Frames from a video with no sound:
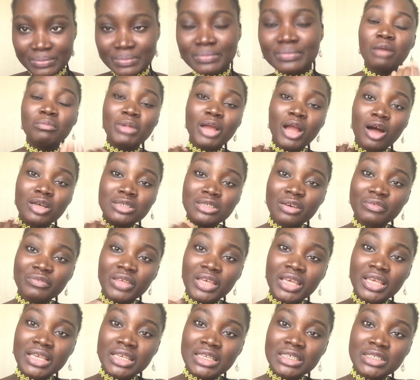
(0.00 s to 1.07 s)
Because of the
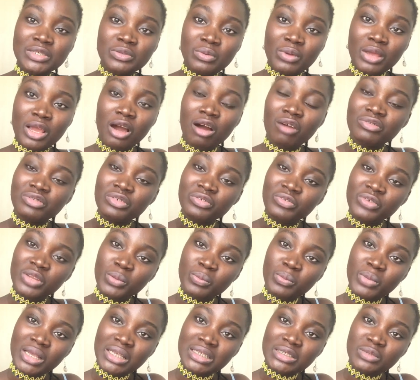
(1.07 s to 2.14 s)
history of the
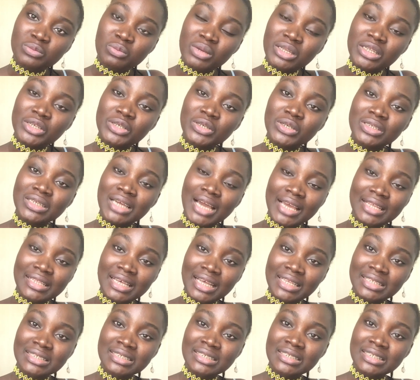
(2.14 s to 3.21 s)
Philippines with the United
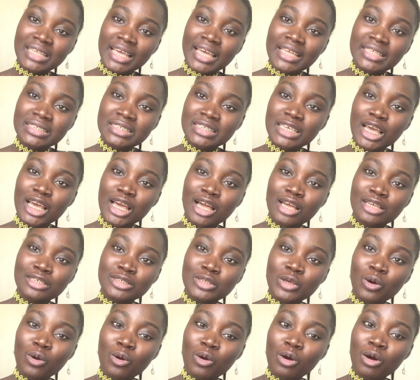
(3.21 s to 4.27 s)
States,
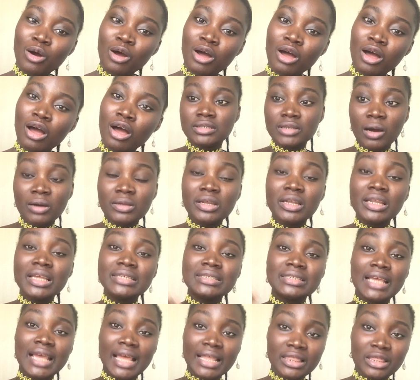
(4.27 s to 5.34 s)
so I would always
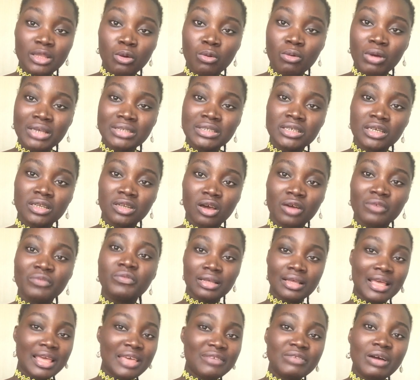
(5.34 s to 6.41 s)
get the question of
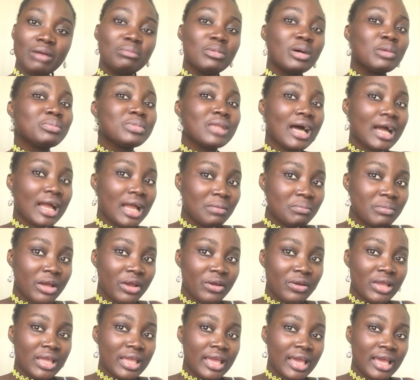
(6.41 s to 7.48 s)
if I'm a black
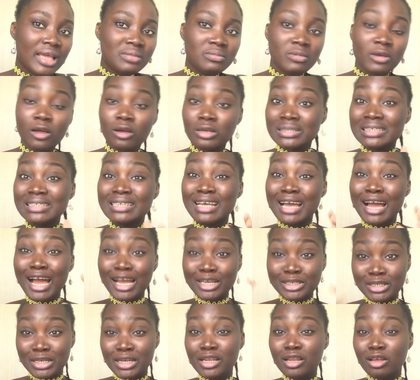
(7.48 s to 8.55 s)
American, because there are
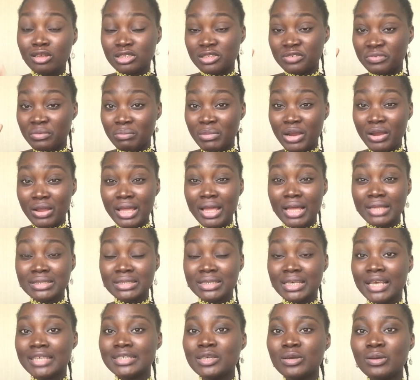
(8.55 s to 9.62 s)
actually lots of Americans
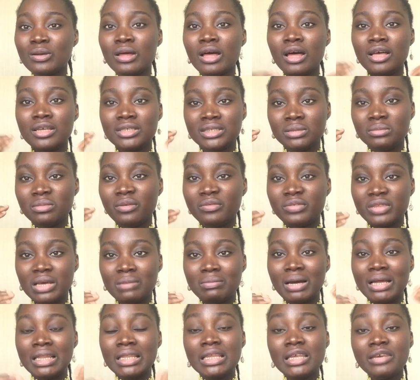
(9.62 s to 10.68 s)
here. So some of them are
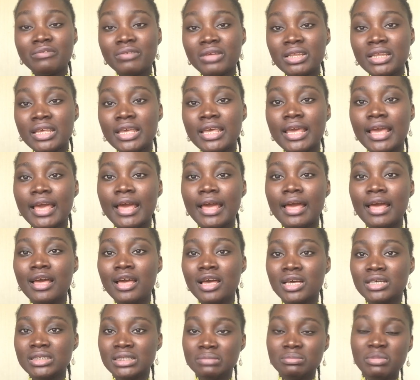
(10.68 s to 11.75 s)
living here,
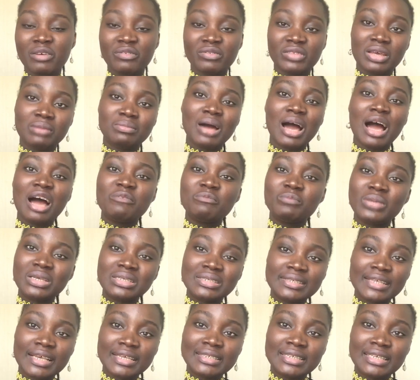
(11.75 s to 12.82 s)
some of them have
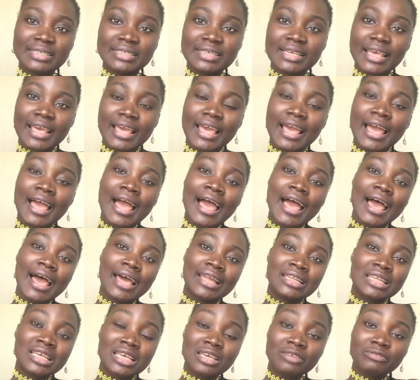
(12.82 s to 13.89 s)
businesses here, and
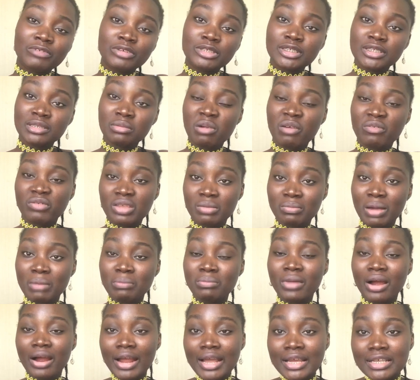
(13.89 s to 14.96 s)
even some of them are
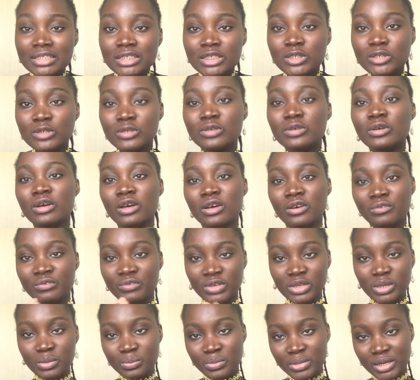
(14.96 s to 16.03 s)
married to
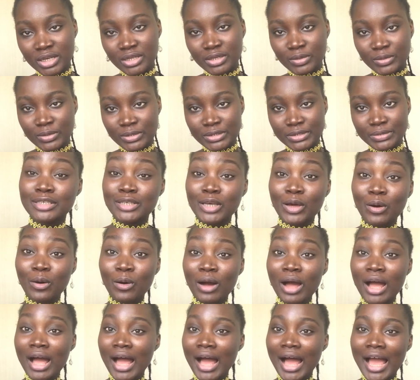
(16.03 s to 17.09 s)
Filipinos. So
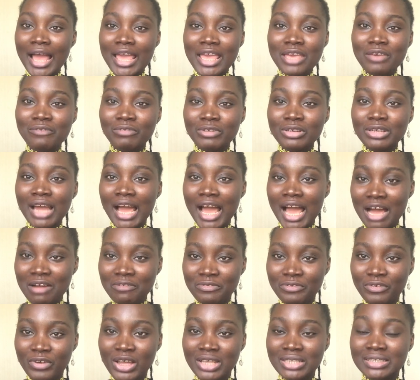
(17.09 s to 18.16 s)
I even have
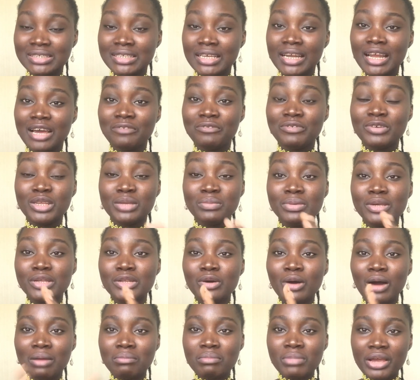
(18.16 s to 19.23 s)
friends that are Filipino
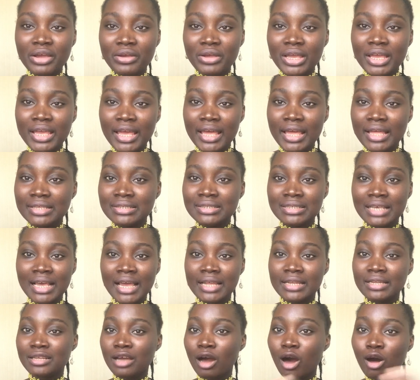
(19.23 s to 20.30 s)
Americans
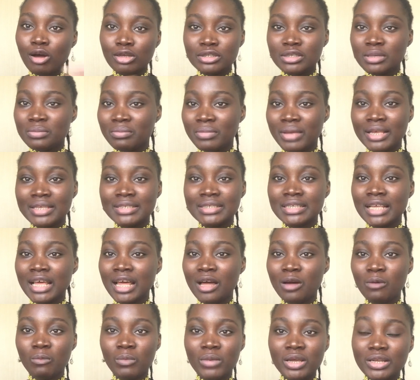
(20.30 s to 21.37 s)
and also mixed
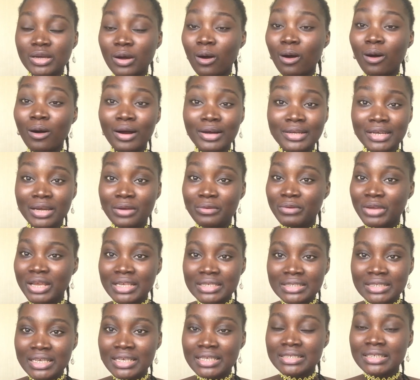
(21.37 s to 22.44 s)
with other
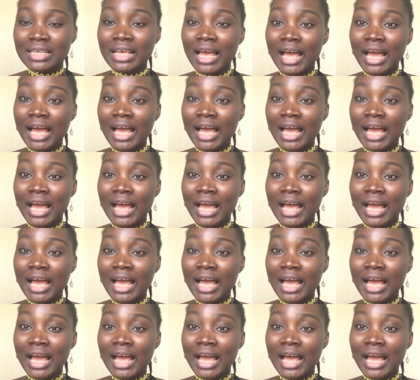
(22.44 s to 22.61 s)
races.